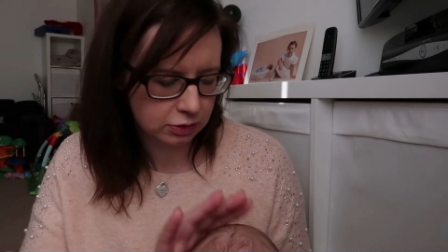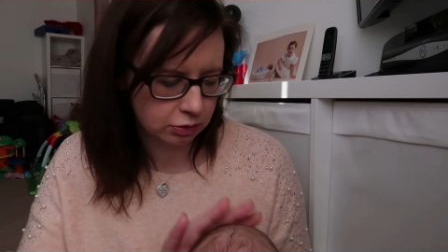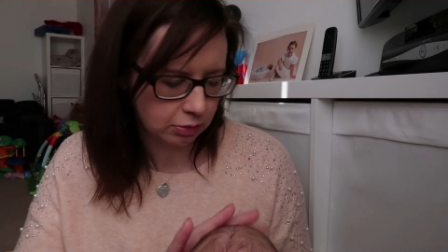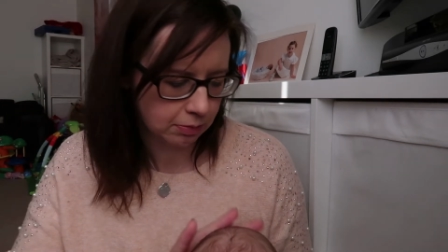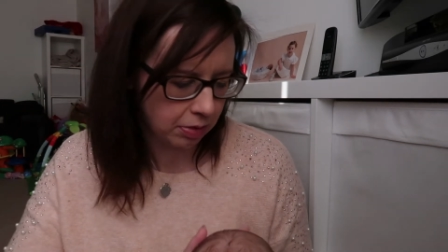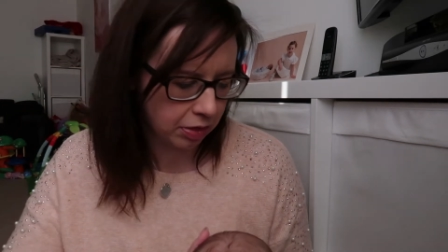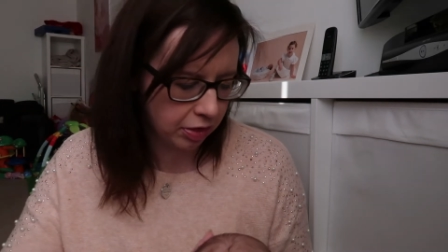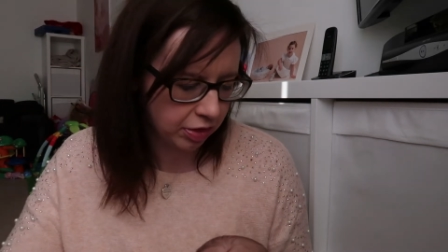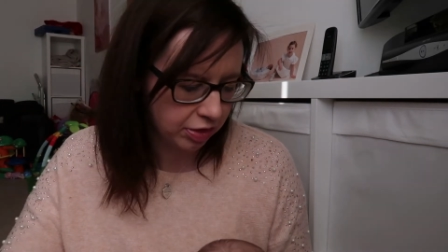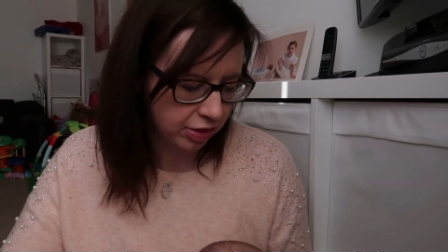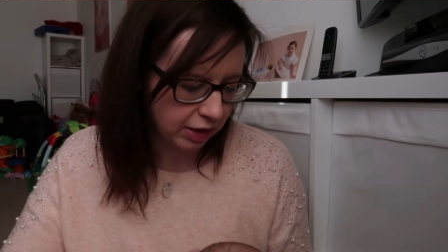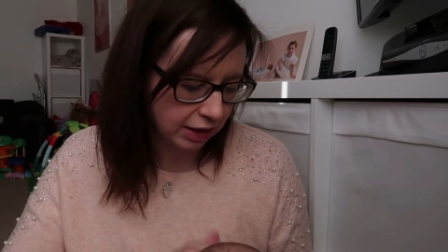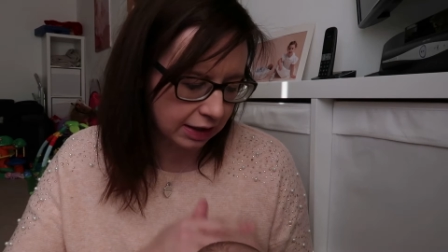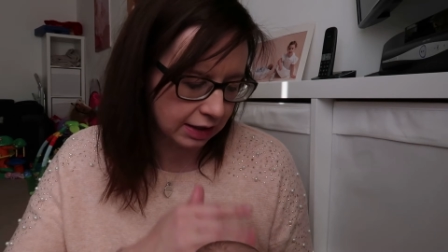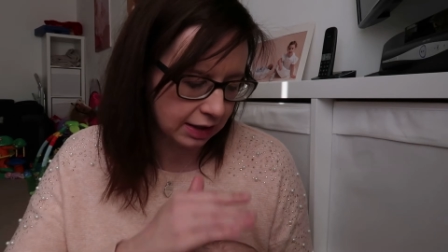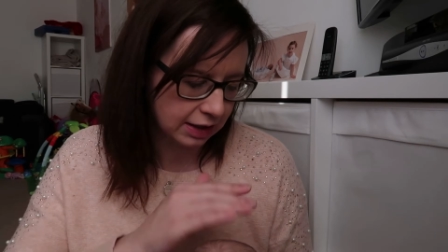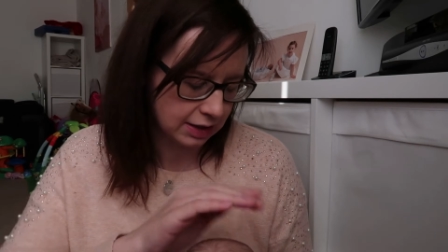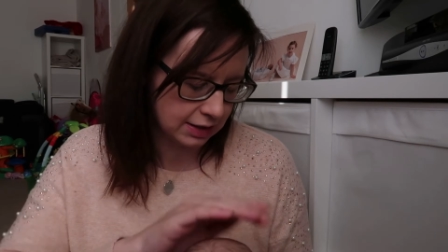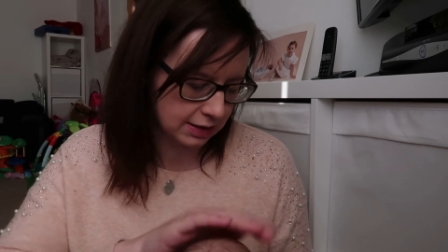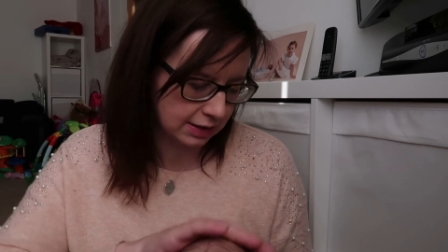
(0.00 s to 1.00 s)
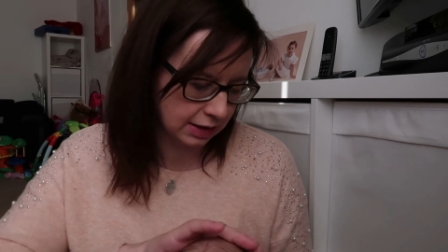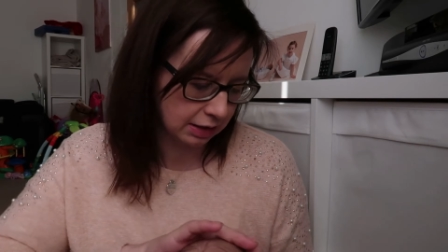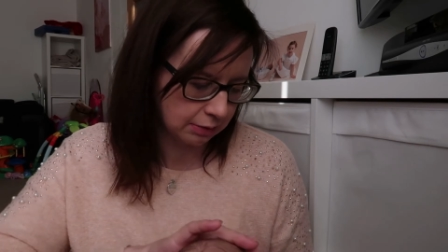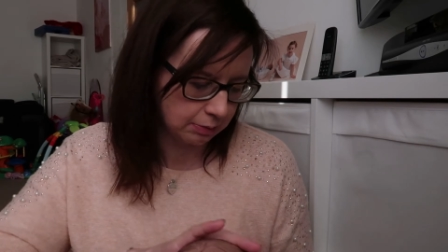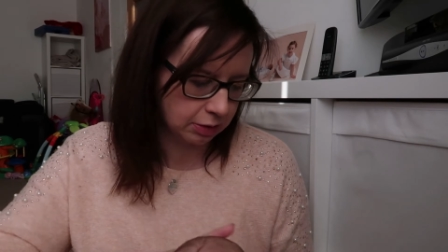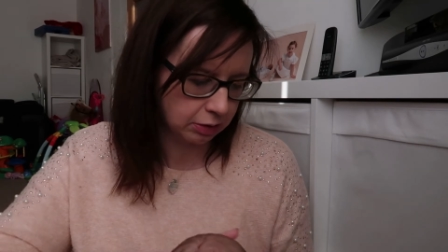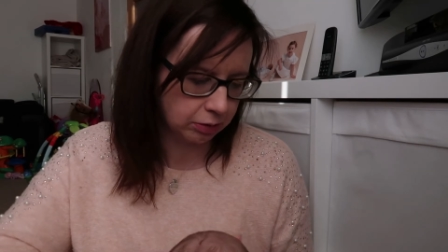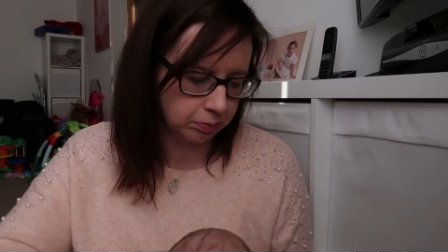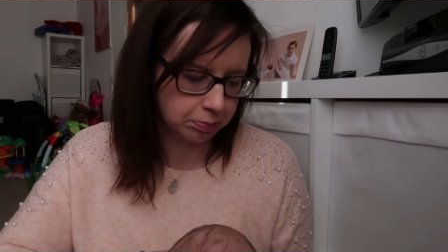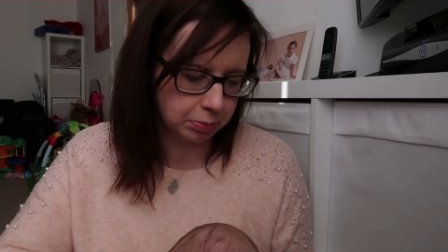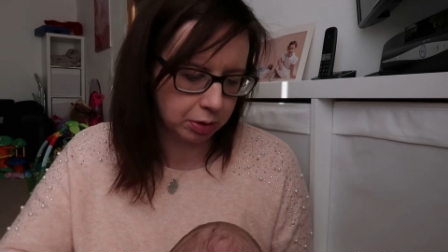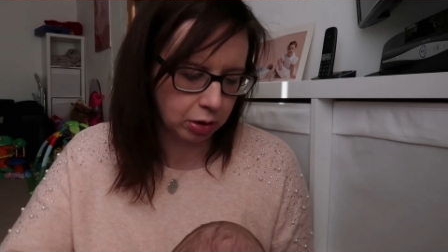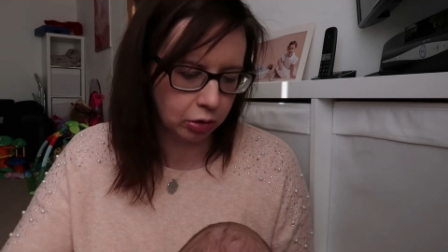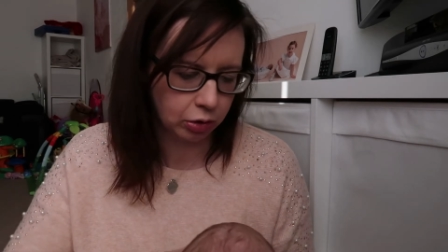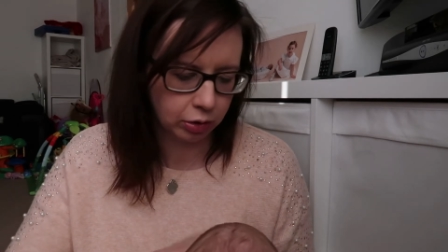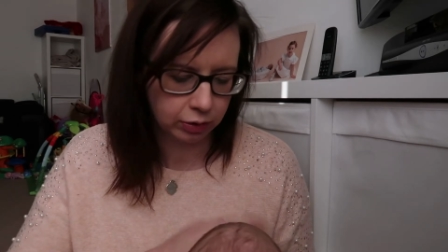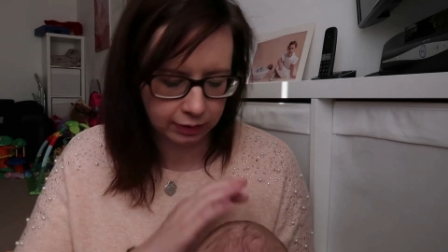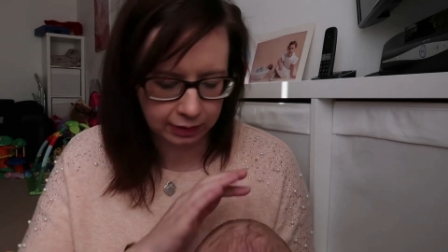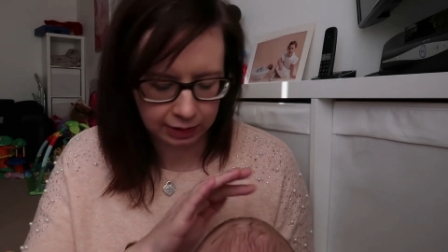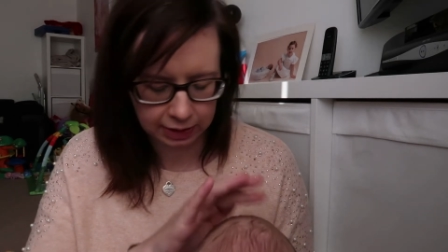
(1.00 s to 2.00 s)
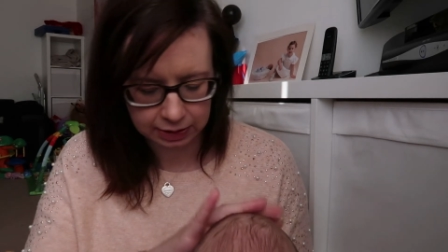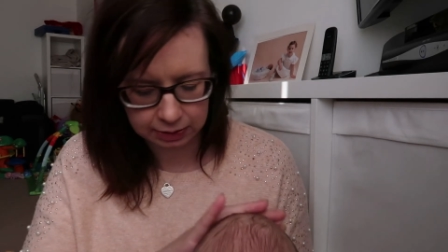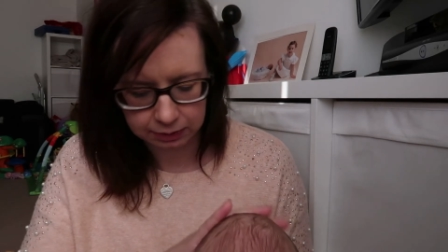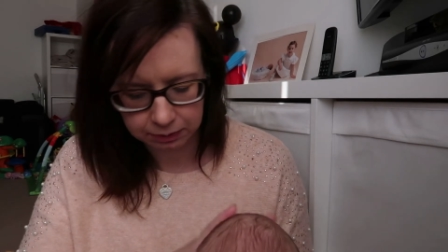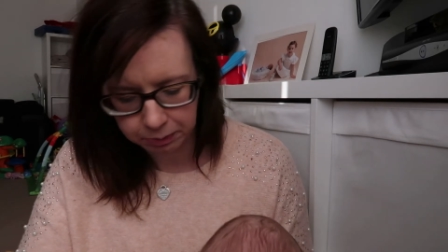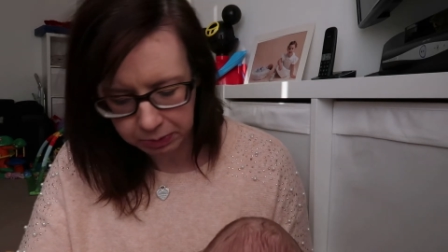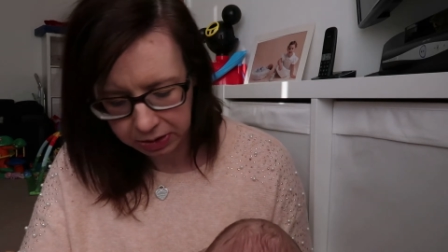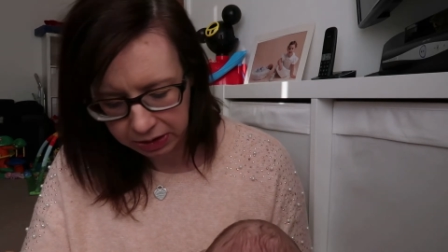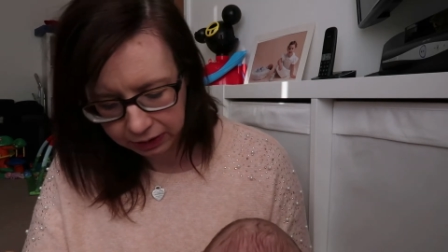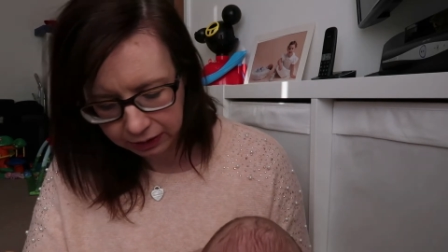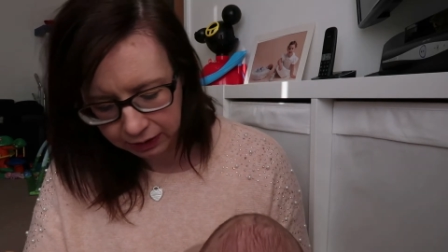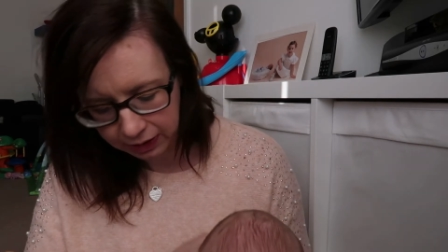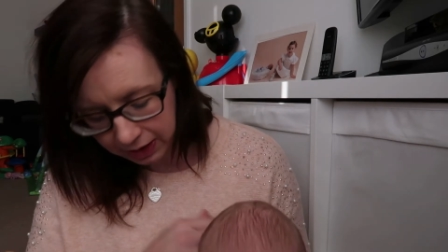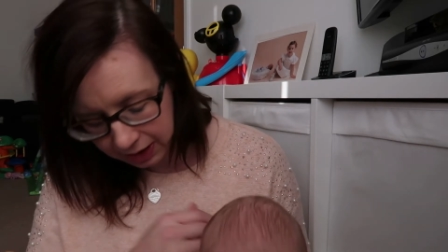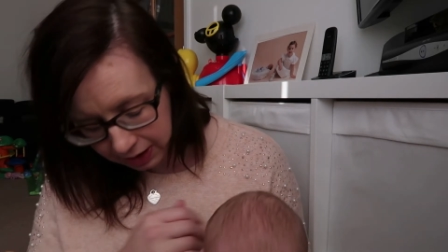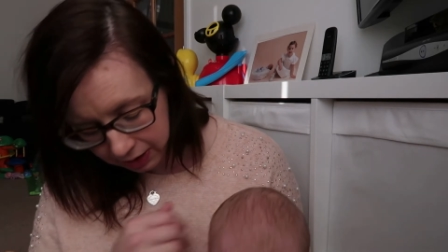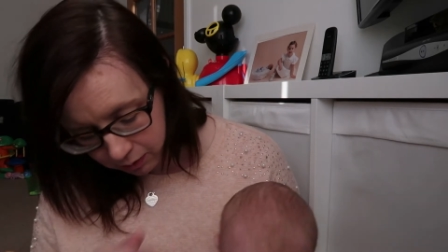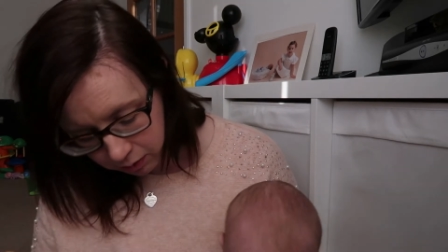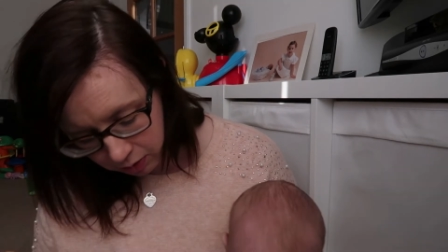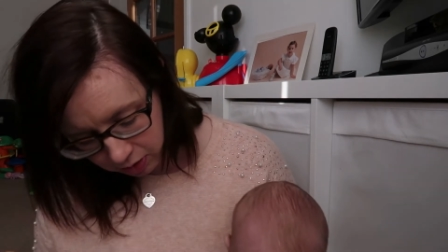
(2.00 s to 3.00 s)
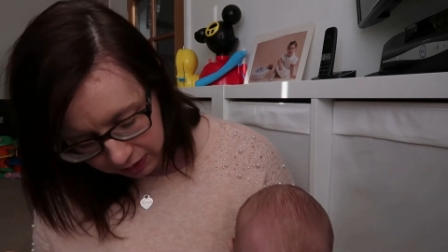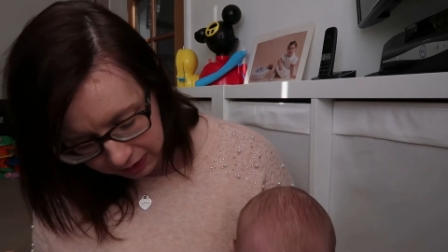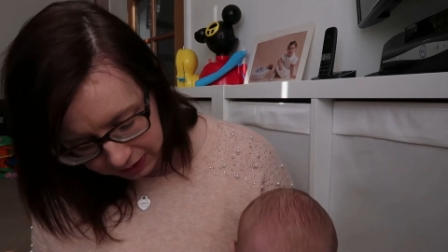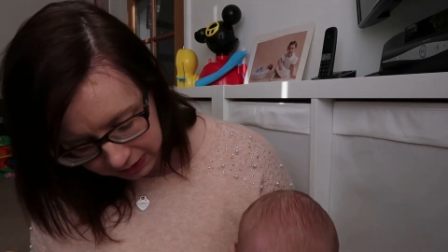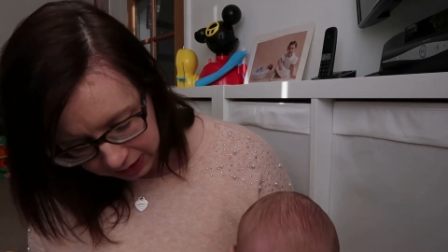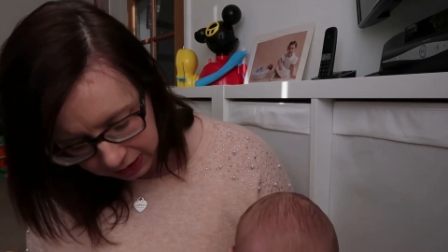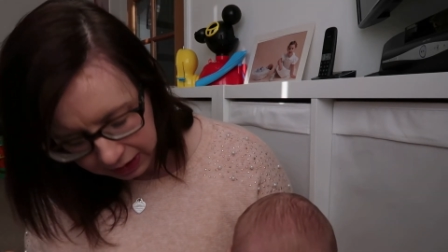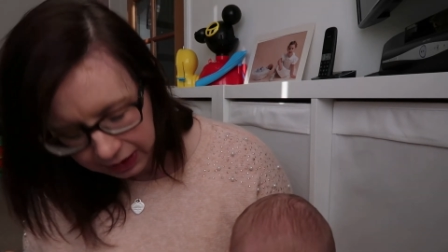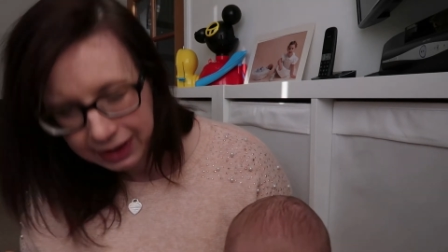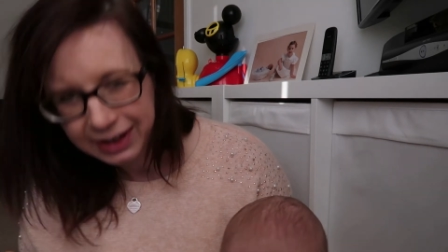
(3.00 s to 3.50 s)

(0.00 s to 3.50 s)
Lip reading: so I'm thinking he's going to be a blonde like me and Craig was.